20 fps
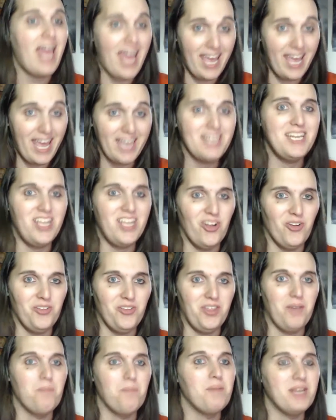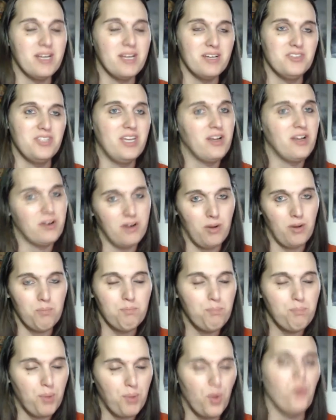and hear them because they are
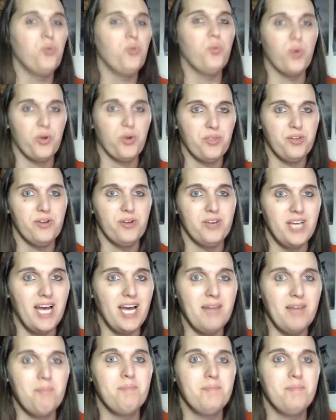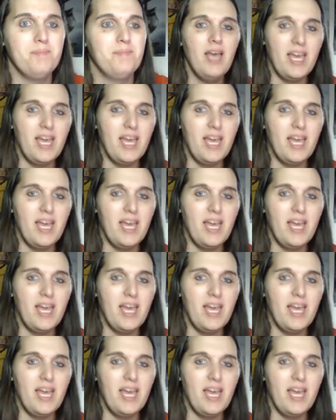both worth your time.